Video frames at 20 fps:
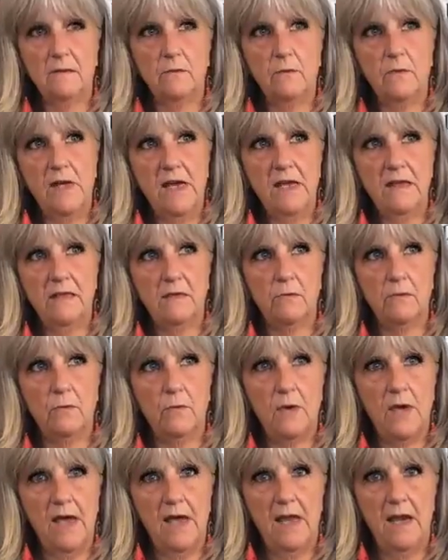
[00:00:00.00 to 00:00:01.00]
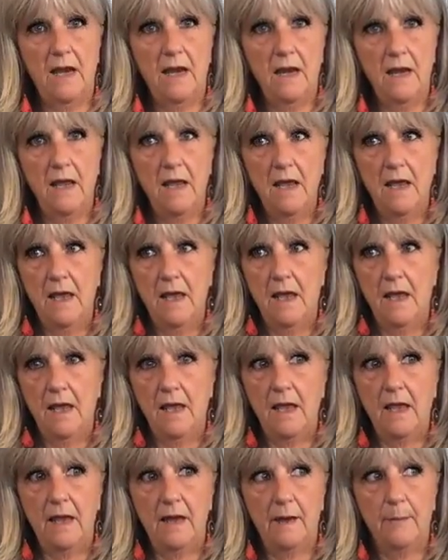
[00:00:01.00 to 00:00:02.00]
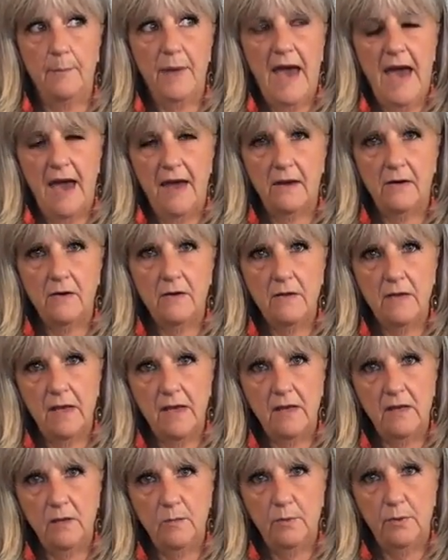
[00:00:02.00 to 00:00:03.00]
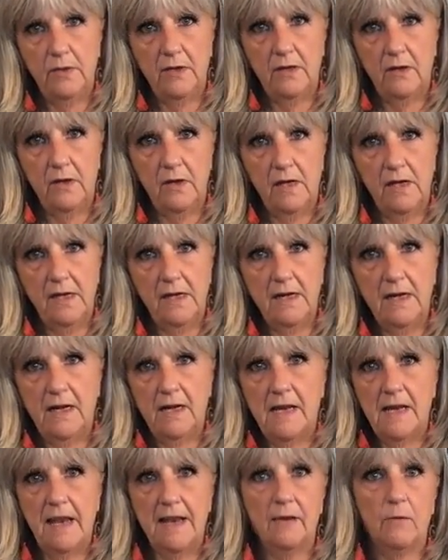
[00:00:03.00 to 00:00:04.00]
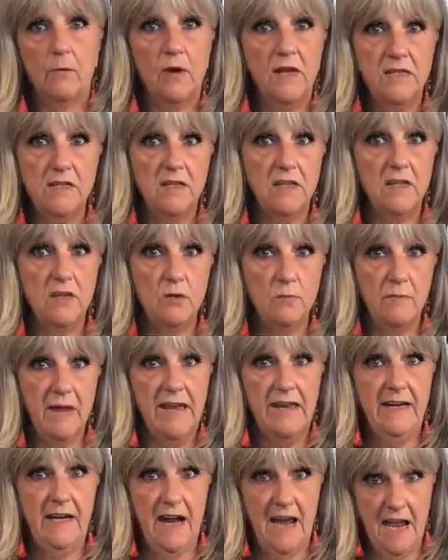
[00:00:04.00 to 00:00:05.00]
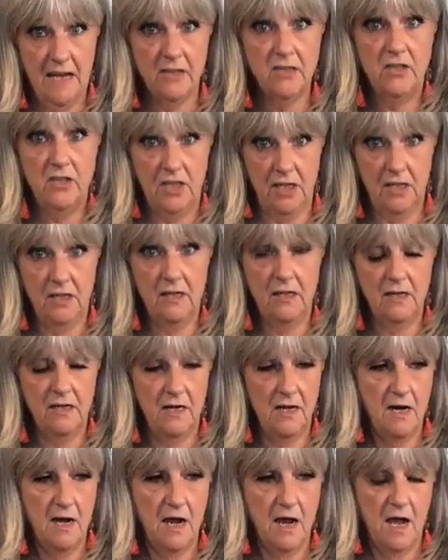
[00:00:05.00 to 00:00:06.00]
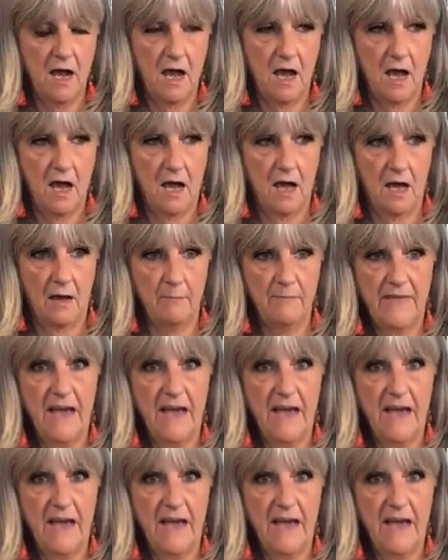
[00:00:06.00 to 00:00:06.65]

pair this with one in a pattern that you put on, like ones that you made last year,